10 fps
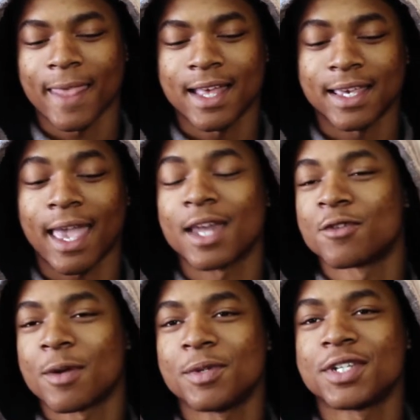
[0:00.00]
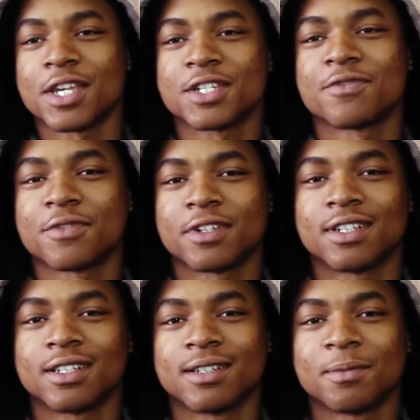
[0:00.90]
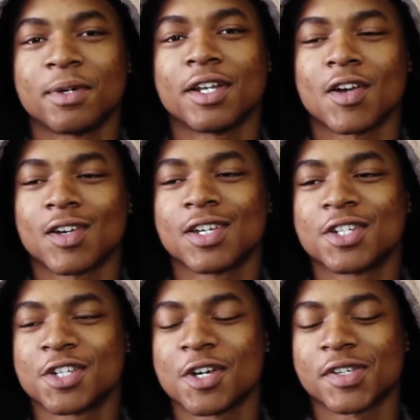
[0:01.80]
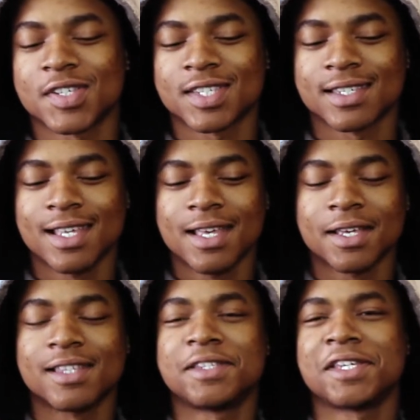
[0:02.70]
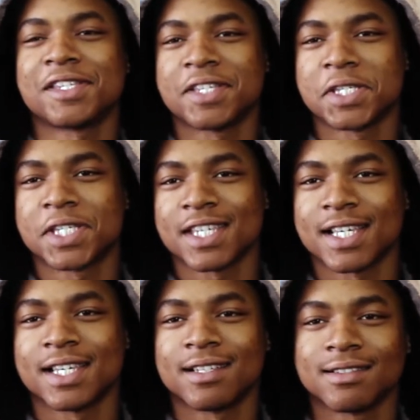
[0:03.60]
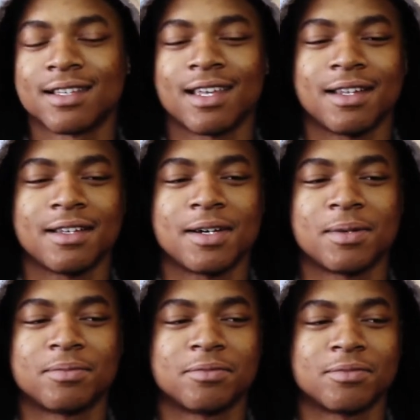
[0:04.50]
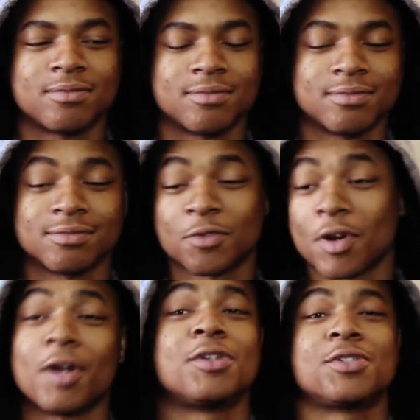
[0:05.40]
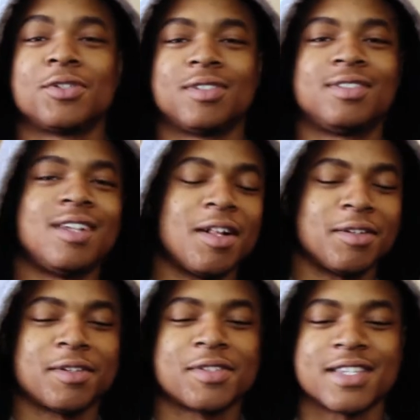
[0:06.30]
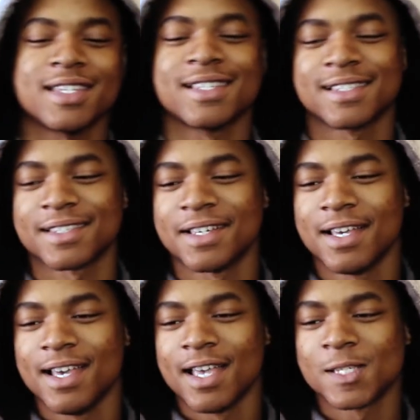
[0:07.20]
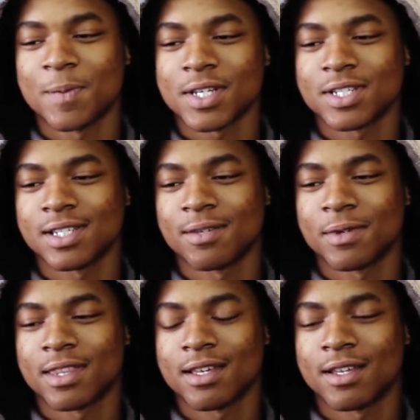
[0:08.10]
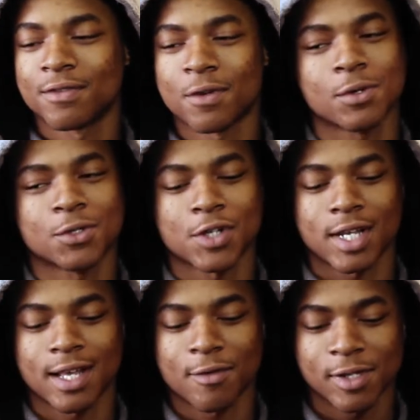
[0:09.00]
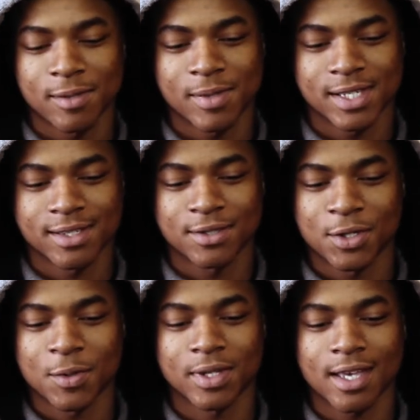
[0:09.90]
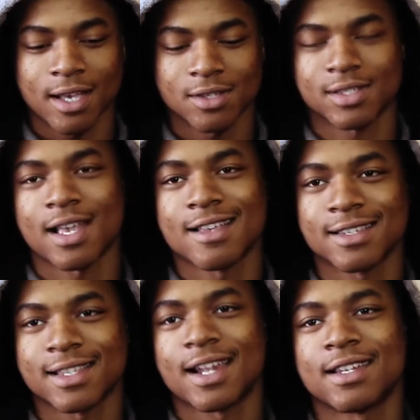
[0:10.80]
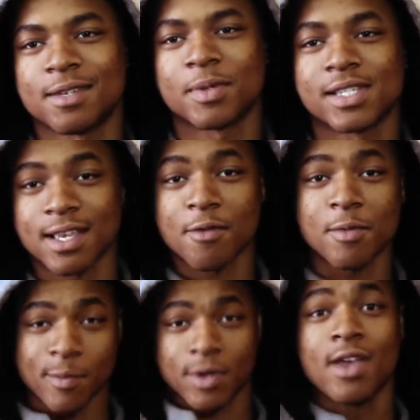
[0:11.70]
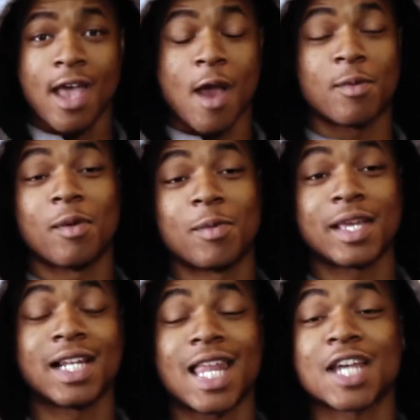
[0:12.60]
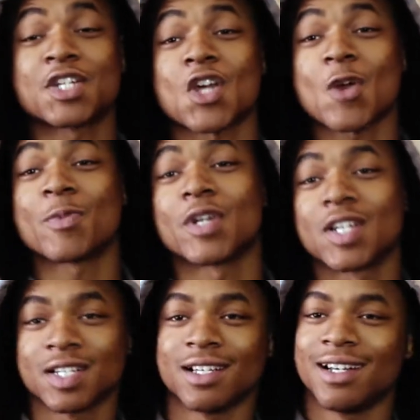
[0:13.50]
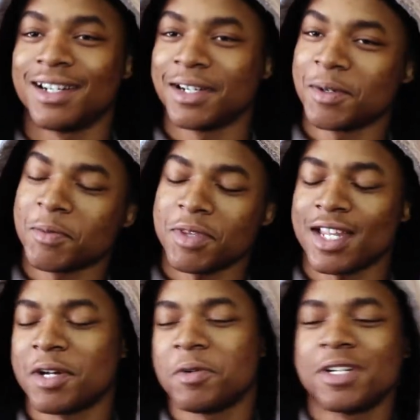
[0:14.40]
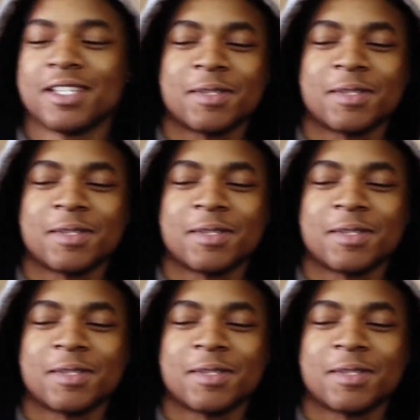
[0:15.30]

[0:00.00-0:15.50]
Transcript: and gain a reputation for putting on good shows. Consistency and rehearsal, all of those things. Especially with the vocal training, I really miss doing the exercises that I did, because I remember being a lot sharper than I am